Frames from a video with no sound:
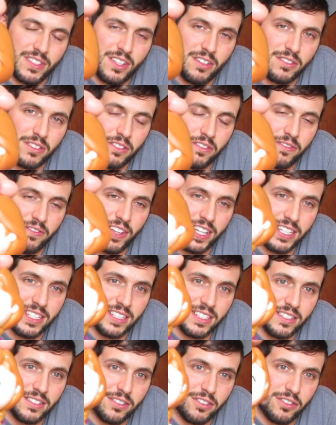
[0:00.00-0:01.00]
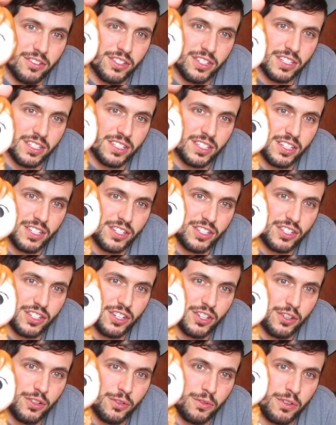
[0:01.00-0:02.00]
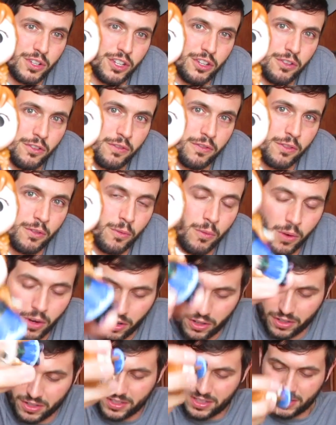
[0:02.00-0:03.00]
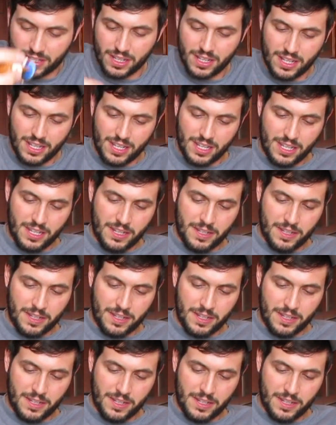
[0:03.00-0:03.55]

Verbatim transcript: Those little faces are just too cute for words. Do